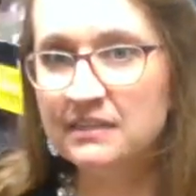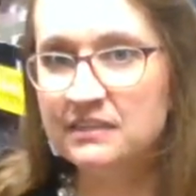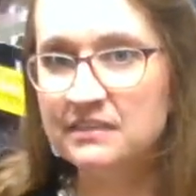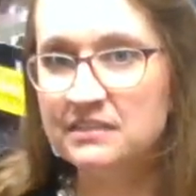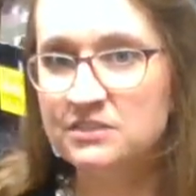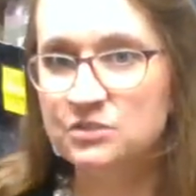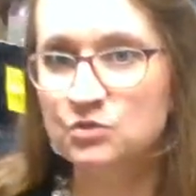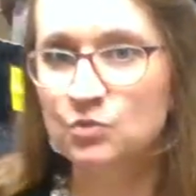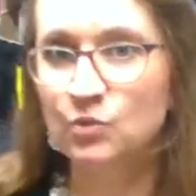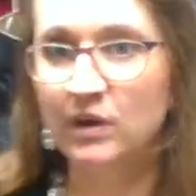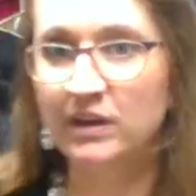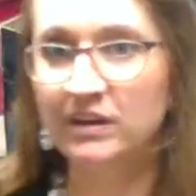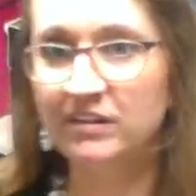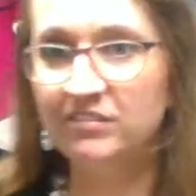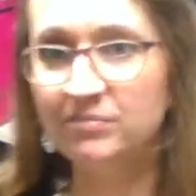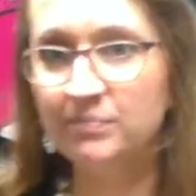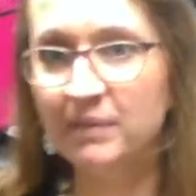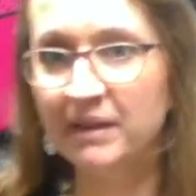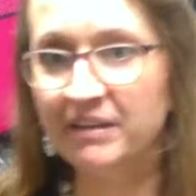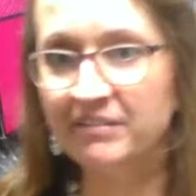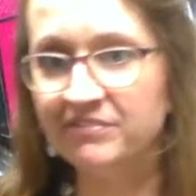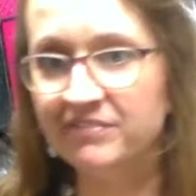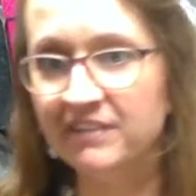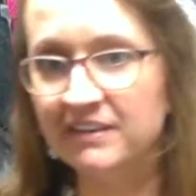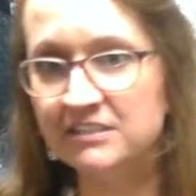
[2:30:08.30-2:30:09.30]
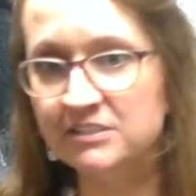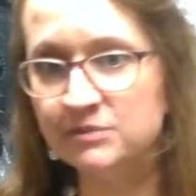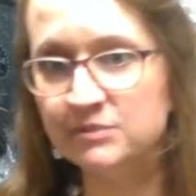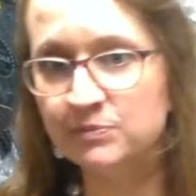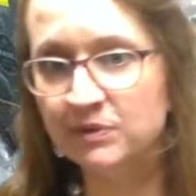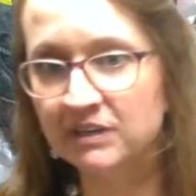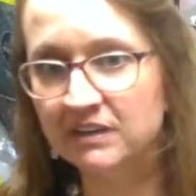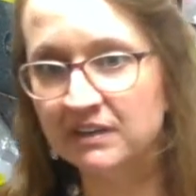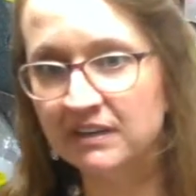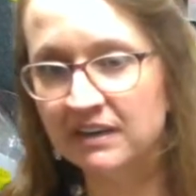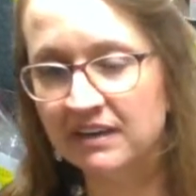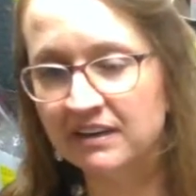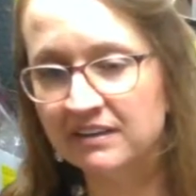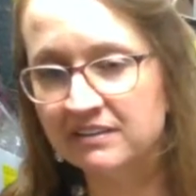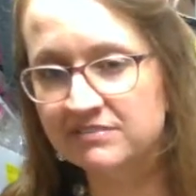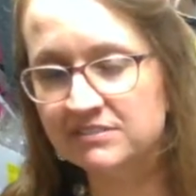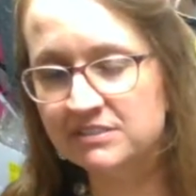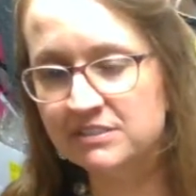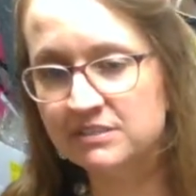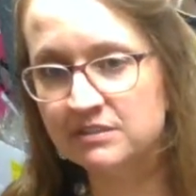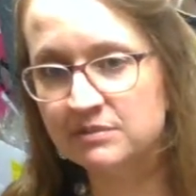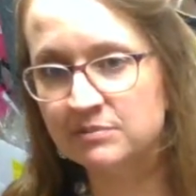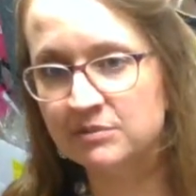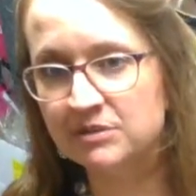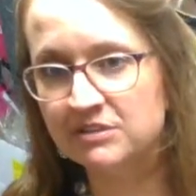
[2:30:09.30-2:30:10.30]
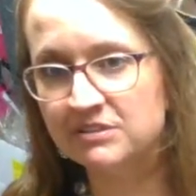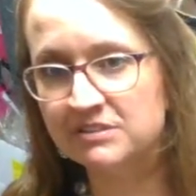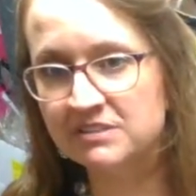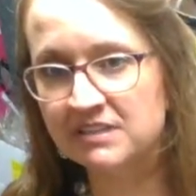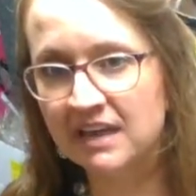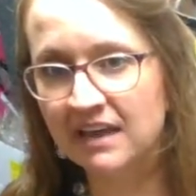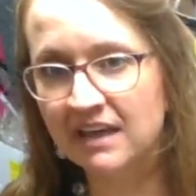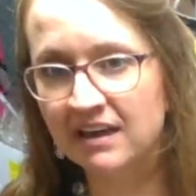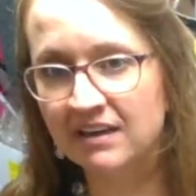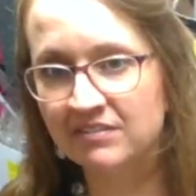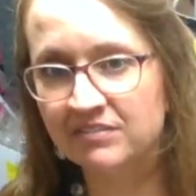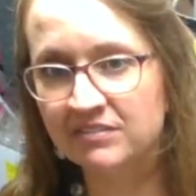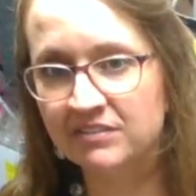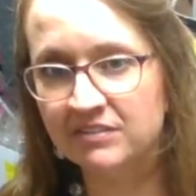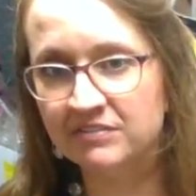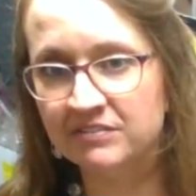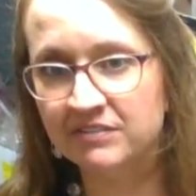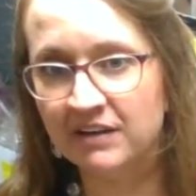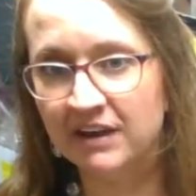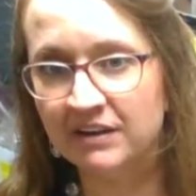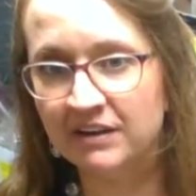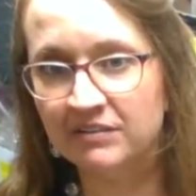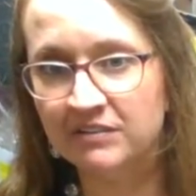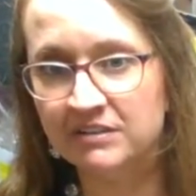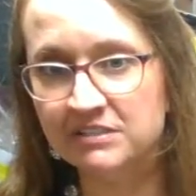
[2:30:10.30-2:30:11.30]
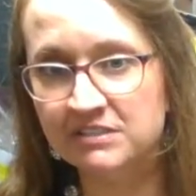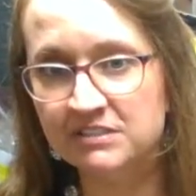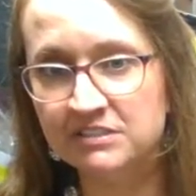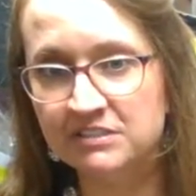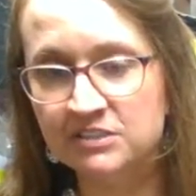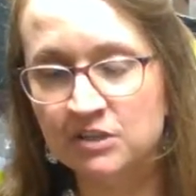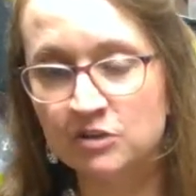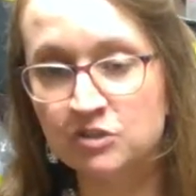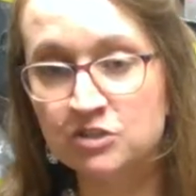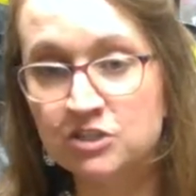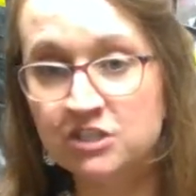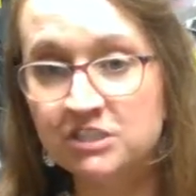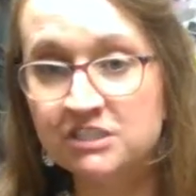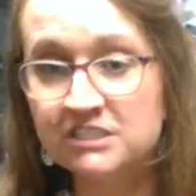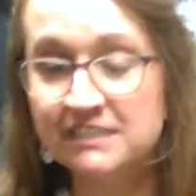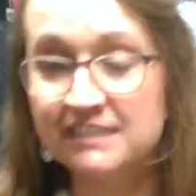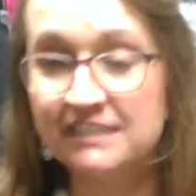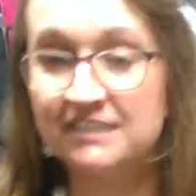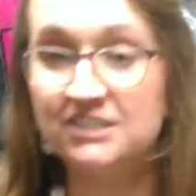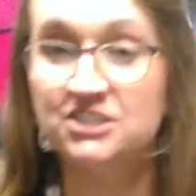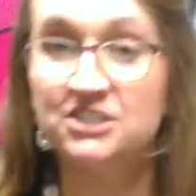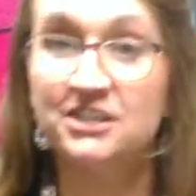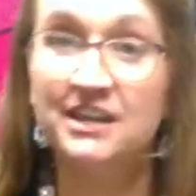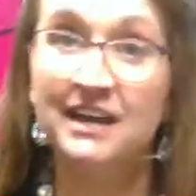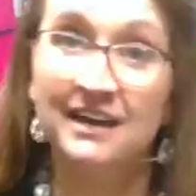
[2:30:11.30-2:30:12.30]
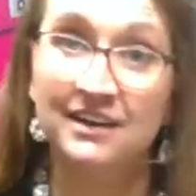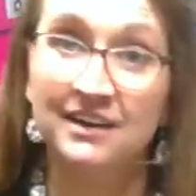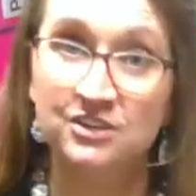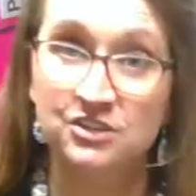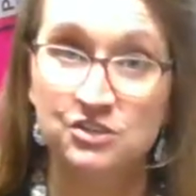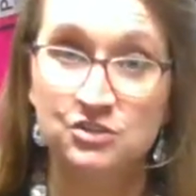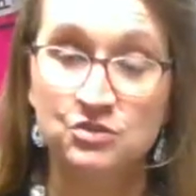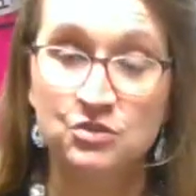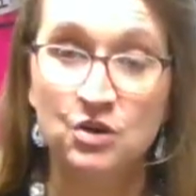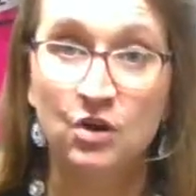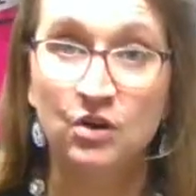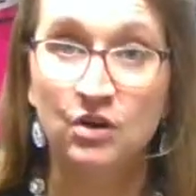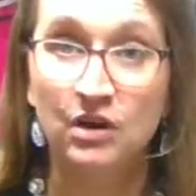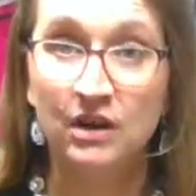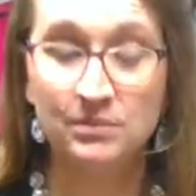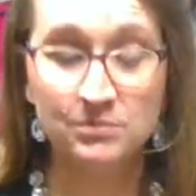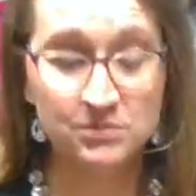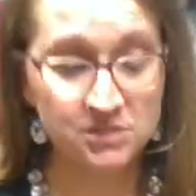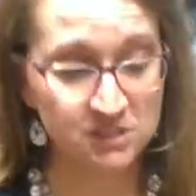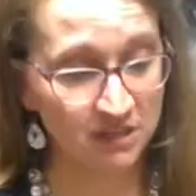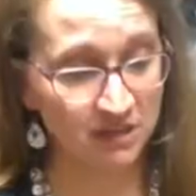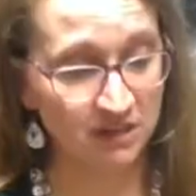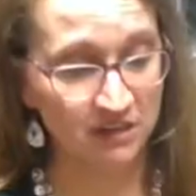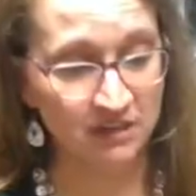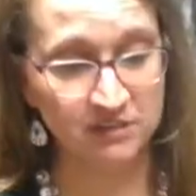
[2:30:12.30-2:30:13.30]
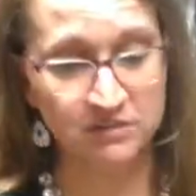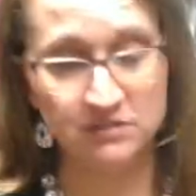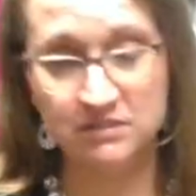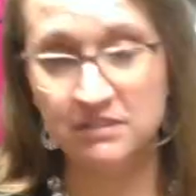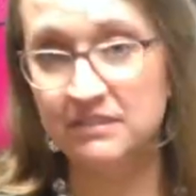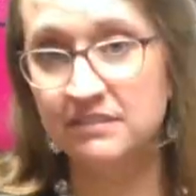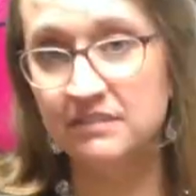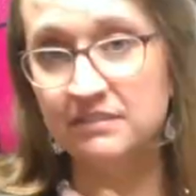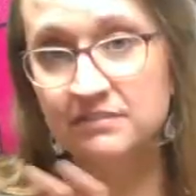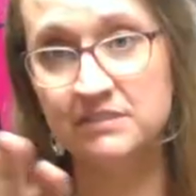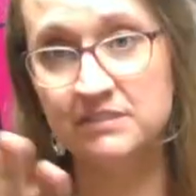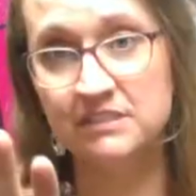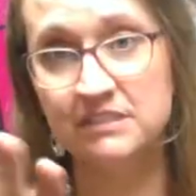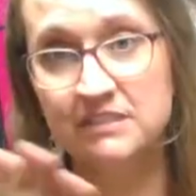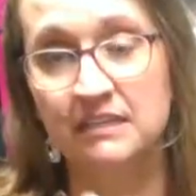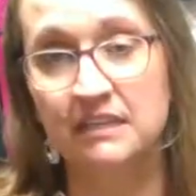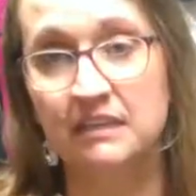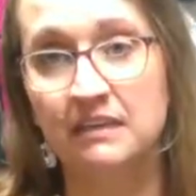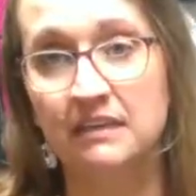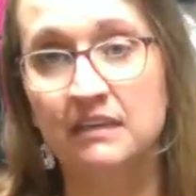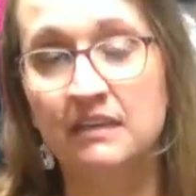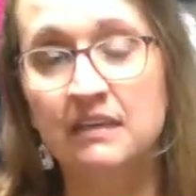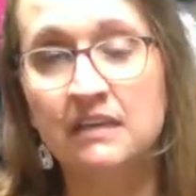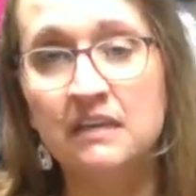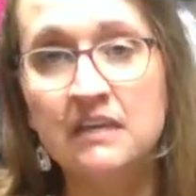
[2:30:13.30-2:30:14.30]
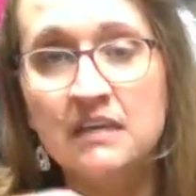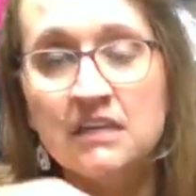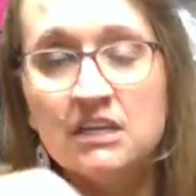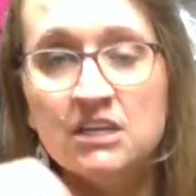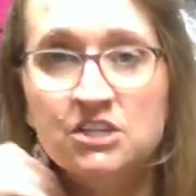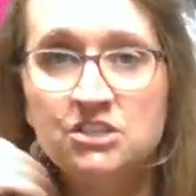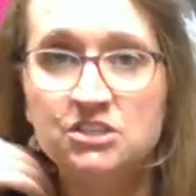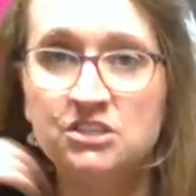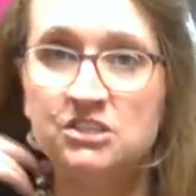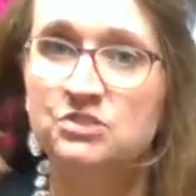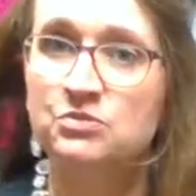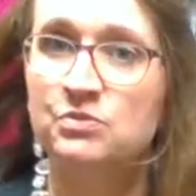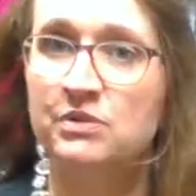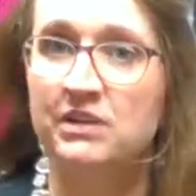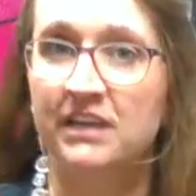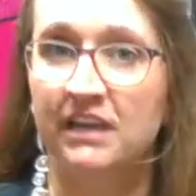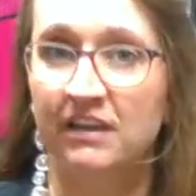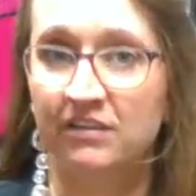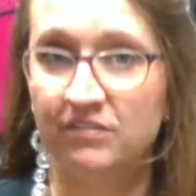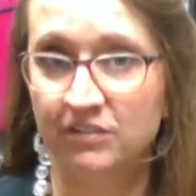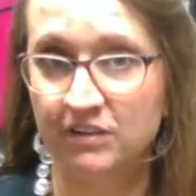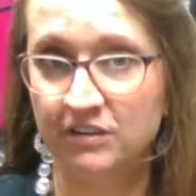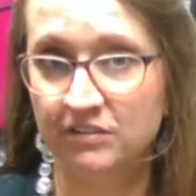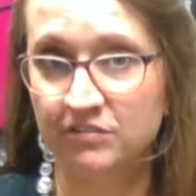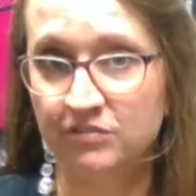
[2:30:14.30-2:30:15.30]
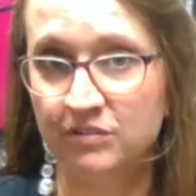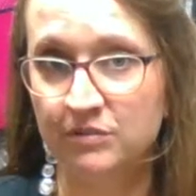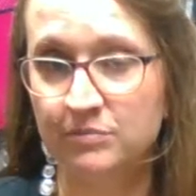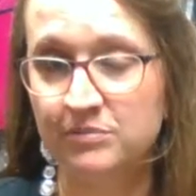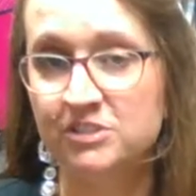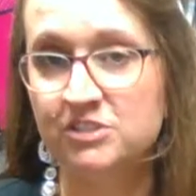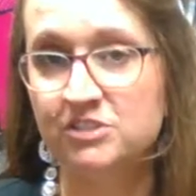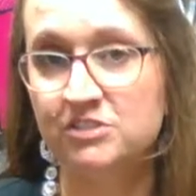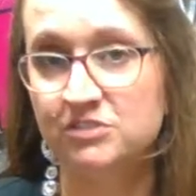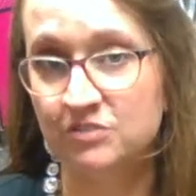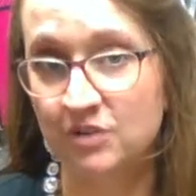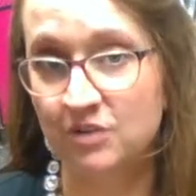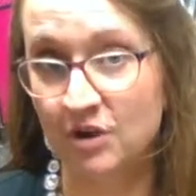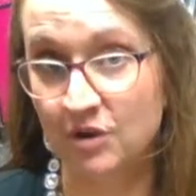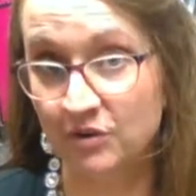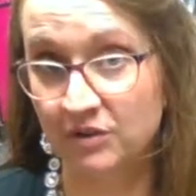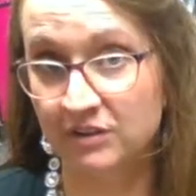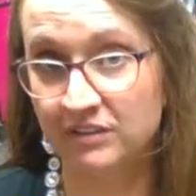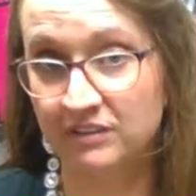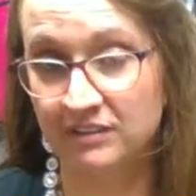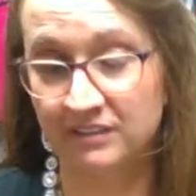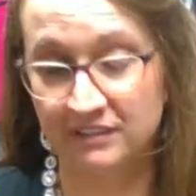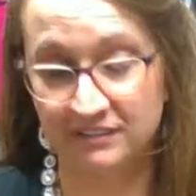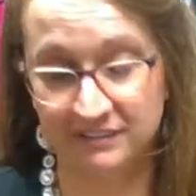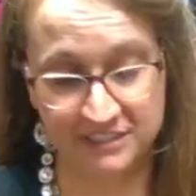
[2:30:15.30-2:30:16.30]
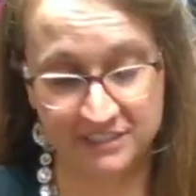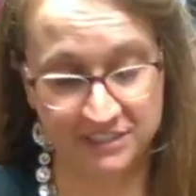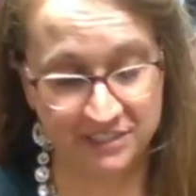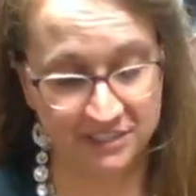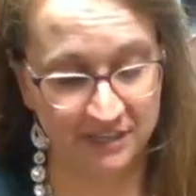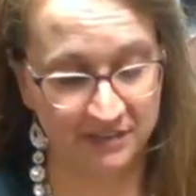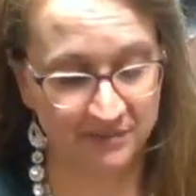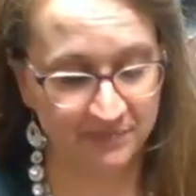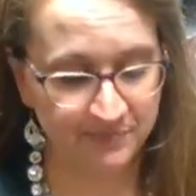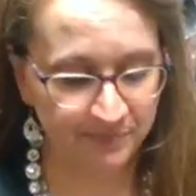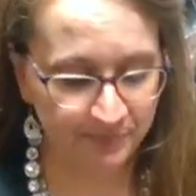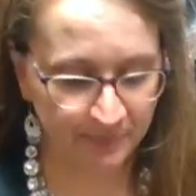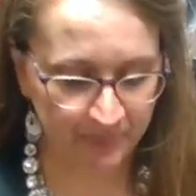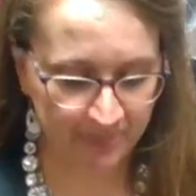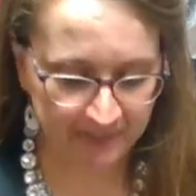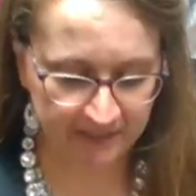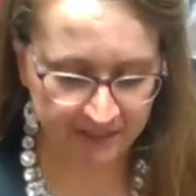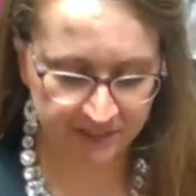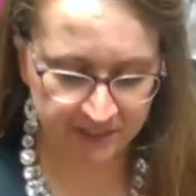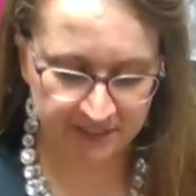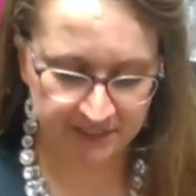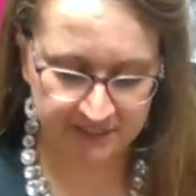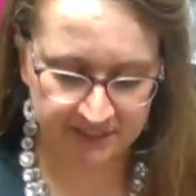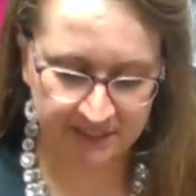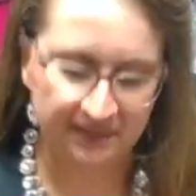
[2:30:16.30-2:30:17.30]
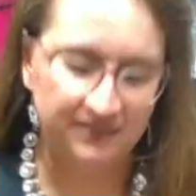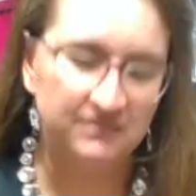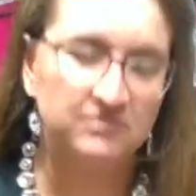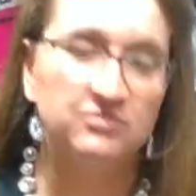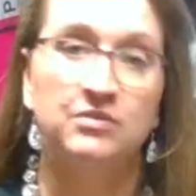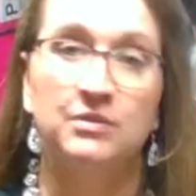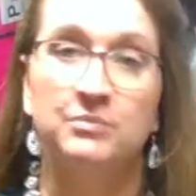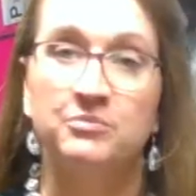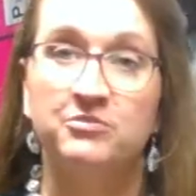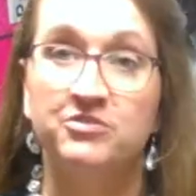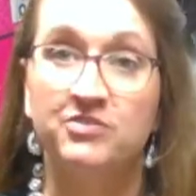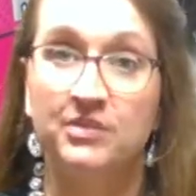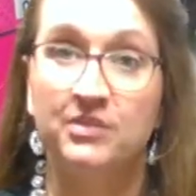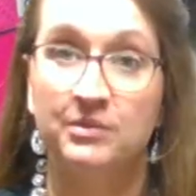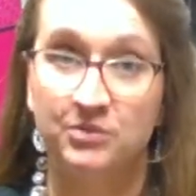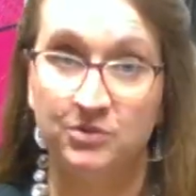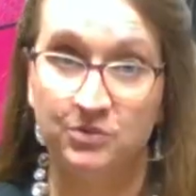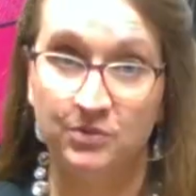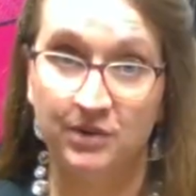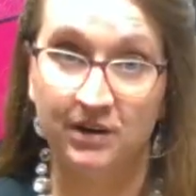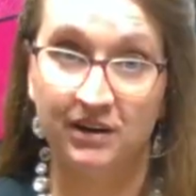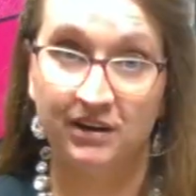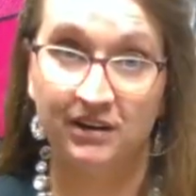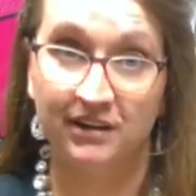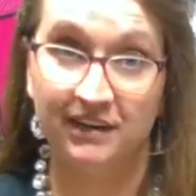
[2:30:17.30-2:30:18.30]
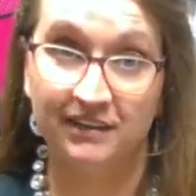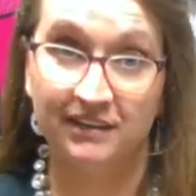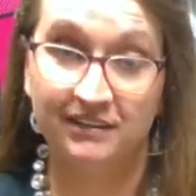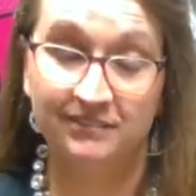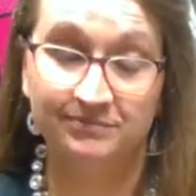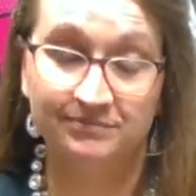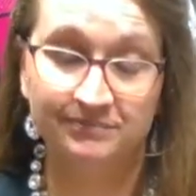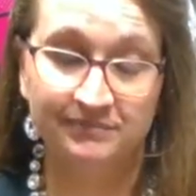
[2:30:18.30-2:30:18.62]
Does one of my Facebook customers have the virus? No, she said she had a stroke. I'm sorry, you didn't even see. She's recovering from a stroke, Alicia. She said from February.